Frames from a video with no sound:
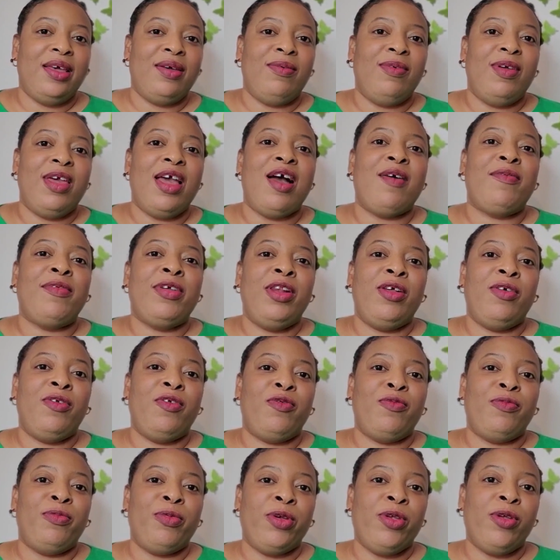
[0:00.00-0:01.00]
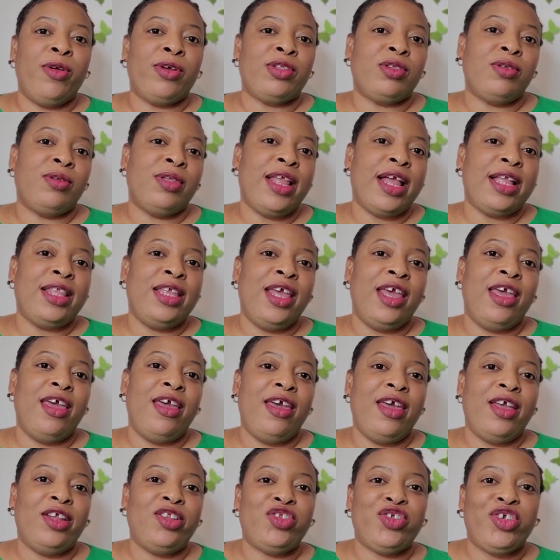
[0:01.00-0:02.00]
We have a lot of products under the
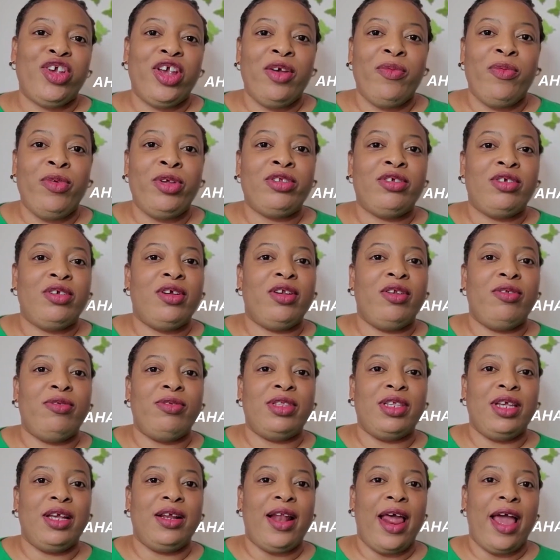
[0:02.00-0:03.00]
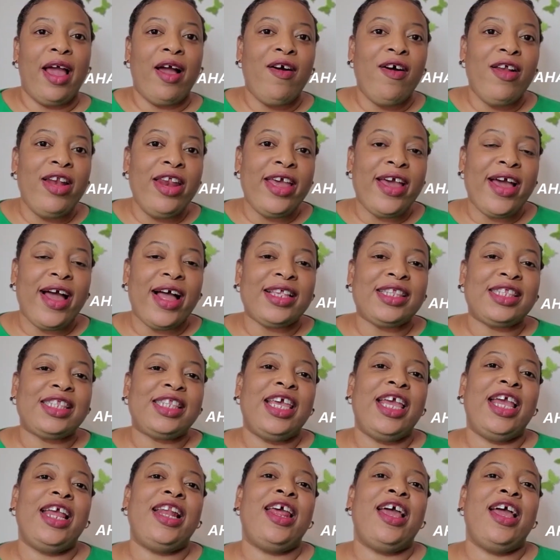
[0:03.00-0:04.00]
AHA, which include the glycolic
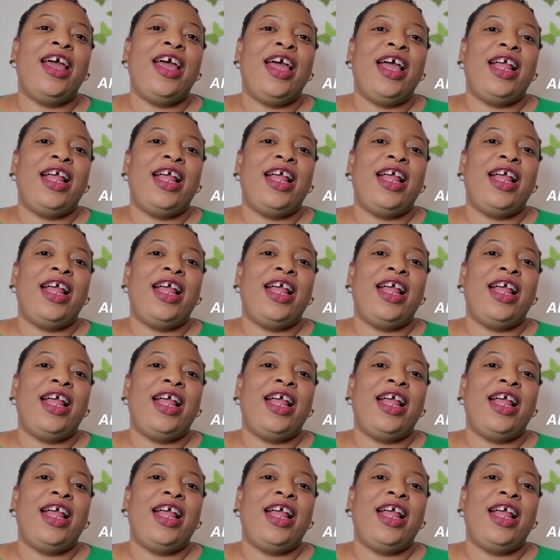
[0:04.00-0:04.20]
acid,